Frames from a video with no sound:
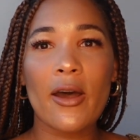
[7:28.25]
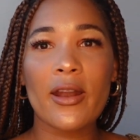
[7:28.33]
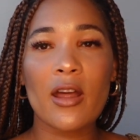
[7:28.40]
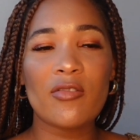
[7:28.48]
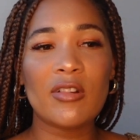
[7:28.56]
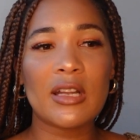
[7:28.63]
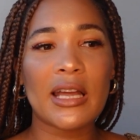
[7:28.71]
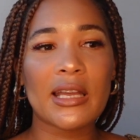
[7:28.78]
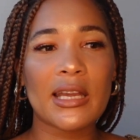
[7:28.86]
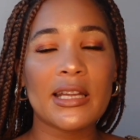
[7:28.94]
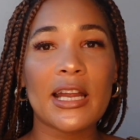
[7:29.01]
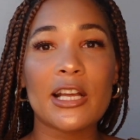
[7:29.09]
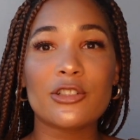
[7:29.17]
And I feel like
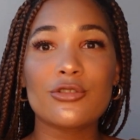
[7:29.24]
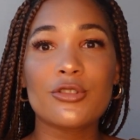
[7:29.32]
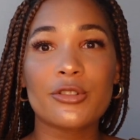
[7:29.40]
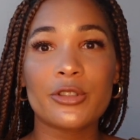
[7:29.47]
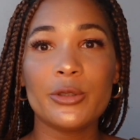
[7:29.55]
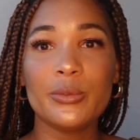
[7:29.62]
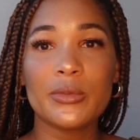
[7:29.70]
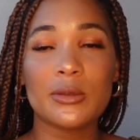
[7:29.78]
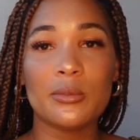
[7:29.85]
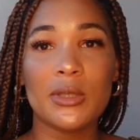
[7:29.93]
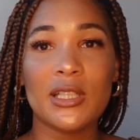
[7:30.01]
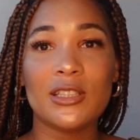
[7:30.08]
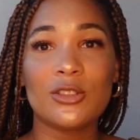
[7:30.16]
it has groomed
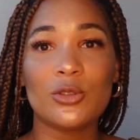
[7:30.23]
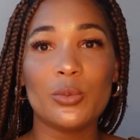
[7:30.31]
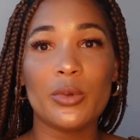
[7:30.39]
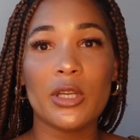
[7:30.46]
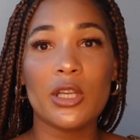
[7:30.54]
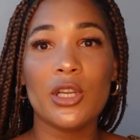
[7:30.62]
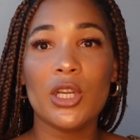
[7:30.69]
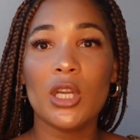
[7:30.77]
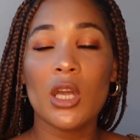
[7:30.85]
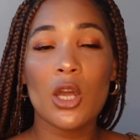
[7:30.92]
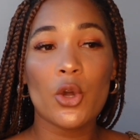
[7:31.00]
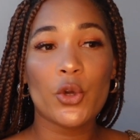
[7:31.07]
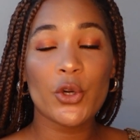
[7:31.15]
me to be
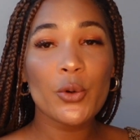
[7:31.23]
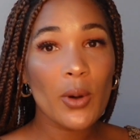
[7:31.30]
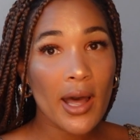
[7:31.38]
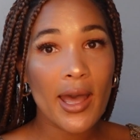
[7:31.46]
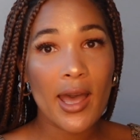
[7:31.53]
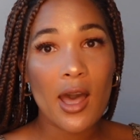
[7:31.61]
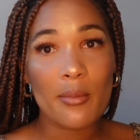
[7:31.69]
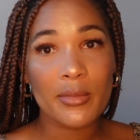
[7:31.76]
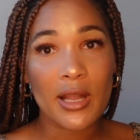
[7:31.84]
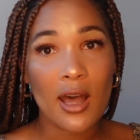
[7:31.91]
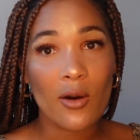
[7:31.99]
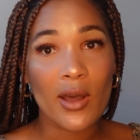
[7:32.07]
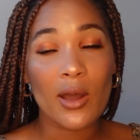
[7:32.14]
who I am
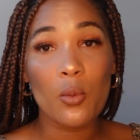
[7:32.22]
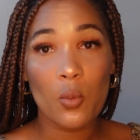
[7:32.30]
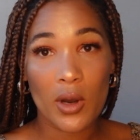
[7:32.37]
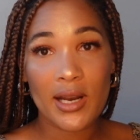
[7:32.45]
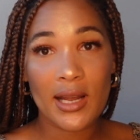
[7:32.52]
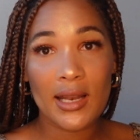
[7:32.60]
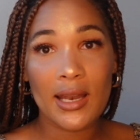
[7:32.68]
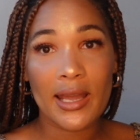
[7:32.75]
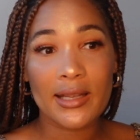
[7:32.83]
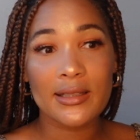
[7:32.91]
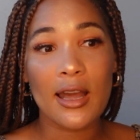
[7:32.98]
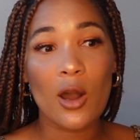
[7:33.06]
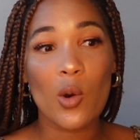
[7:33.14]
now and what I
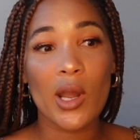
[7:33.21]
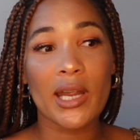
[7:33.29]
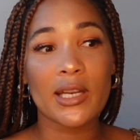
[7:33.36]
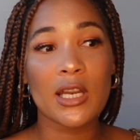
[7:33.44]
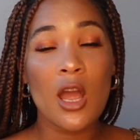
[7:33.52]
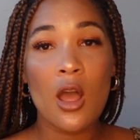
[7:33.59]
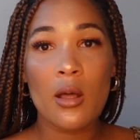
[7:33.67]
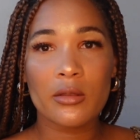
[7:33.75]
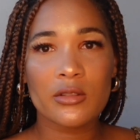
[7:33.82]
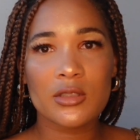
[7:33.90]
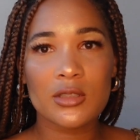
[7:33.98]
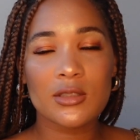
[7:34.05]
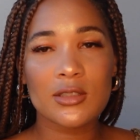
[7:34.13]
like now, and
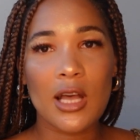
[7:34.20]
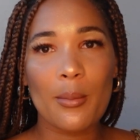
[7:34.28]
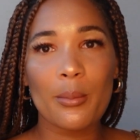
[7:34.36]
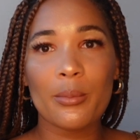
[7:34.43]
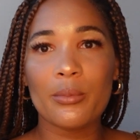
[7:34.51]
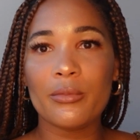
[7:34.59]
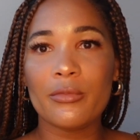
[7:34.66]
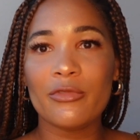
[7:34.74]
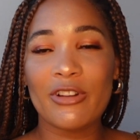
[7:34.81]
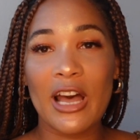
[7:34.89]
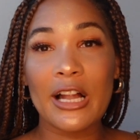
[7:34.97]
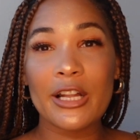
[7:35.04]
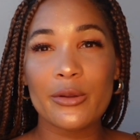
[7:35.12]
just some
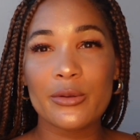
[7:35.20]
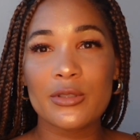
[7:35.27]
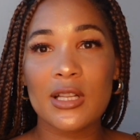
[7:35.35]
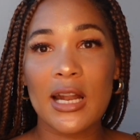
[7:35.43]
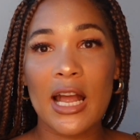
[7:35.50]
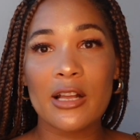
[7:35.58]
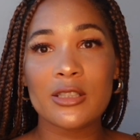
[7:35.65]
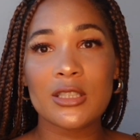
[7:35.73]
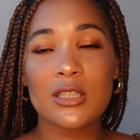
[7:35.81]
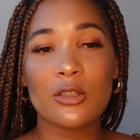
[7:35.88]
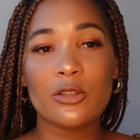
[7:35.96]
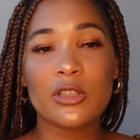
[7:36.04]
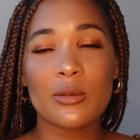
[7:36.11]
values that I
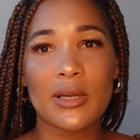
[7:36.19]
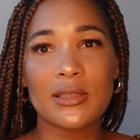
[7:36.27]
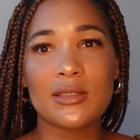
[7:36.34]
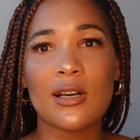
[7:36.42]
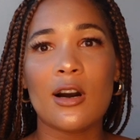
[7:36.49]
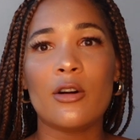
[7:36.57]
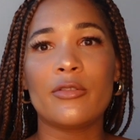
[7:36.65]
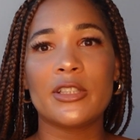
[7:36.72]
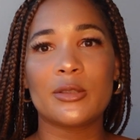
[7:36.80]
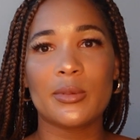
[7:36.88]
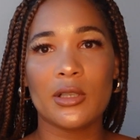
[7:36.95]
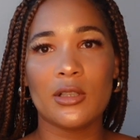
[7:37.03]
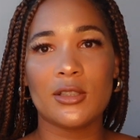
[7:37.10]
instilled in myself is
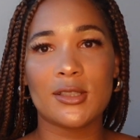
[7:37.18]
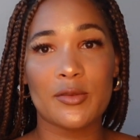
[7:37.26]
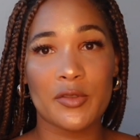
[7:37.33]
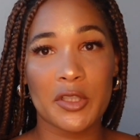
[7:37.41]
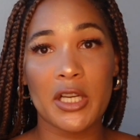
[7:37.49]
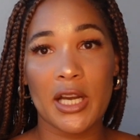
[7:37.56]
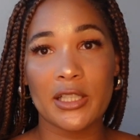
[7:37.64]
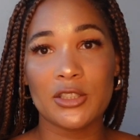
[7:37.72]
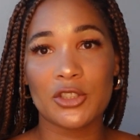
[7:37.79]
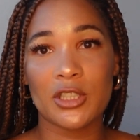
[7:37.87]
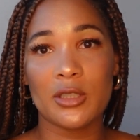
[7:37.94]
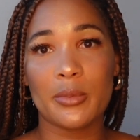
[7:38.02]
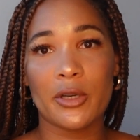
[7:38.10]
because of the
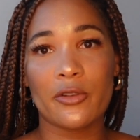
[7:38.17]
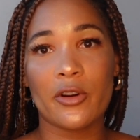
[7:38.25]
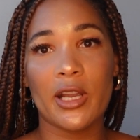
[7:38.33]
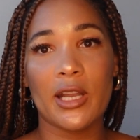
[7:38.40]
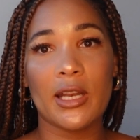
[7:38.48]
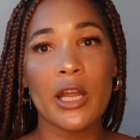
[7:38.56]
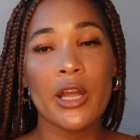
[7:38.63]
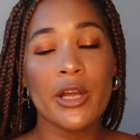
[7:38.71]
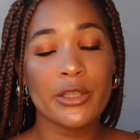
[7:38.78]
country Bahrain.